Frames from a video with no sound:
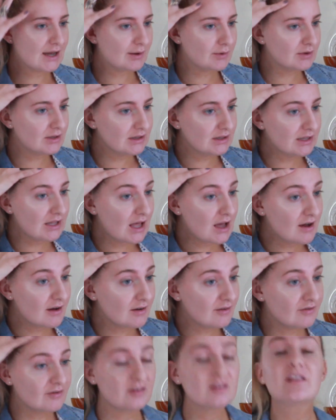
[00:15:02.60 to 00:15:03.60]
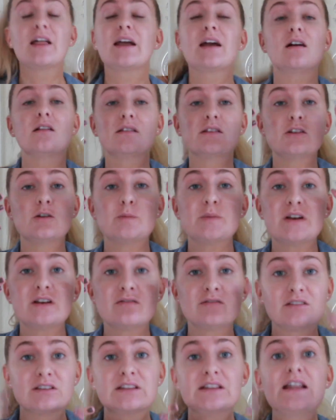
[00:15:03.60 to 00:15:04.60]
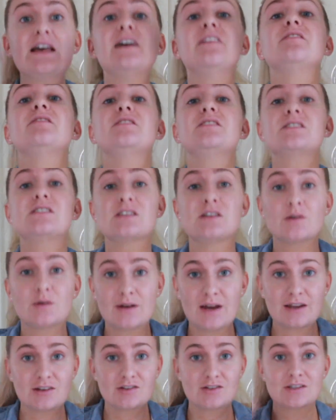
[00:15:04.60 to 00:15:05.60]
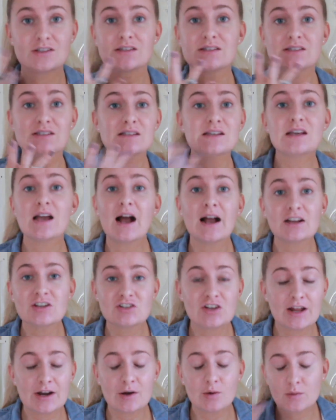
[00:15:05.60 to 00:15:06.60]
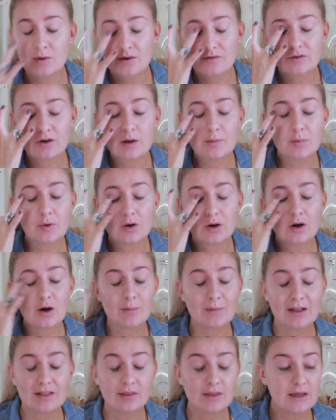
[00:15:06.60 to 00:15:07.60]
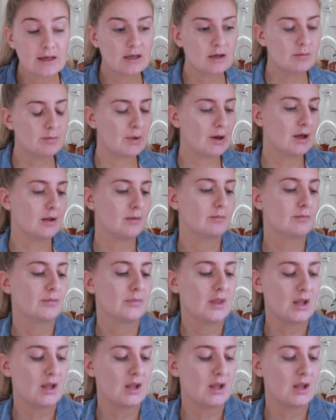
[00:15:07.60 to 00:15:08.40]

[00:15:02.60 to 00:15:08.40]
I would love like a little bit of lift so you can actually see eyeshadow whenever I put it on my lid, but